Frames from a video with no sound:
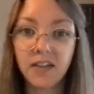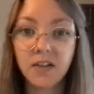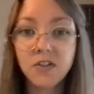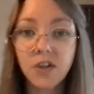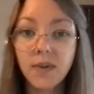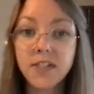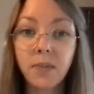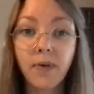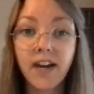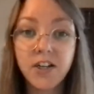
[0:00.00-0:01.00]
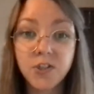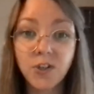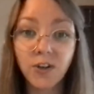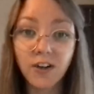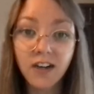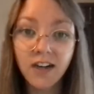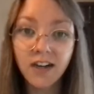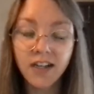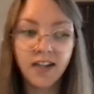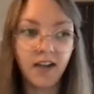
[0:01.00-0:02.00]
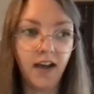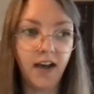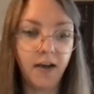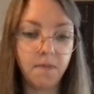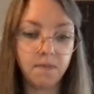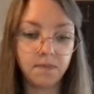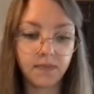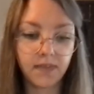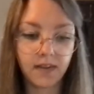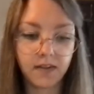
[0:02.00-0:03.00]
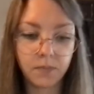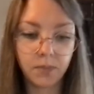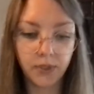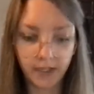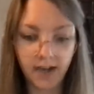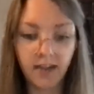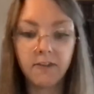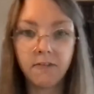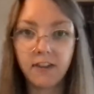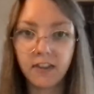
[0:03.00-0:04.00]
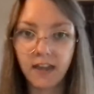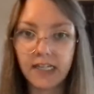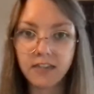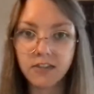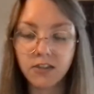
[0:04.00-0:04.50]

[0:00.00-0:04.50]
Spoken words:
There's so much pressure put on the fifth line